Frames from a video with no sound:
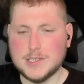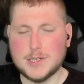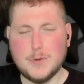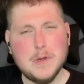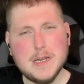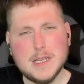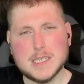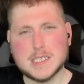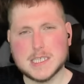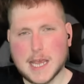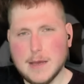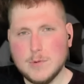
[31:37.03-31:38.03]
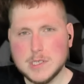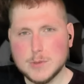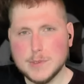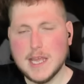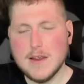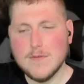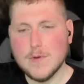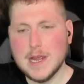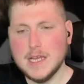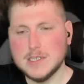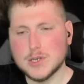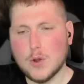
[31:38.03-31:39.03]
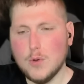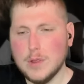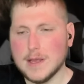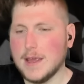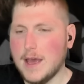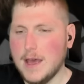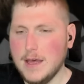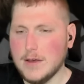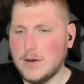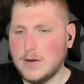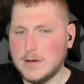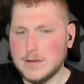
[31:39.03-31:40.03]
Do you want any sandwich with that ranch? Holy hell.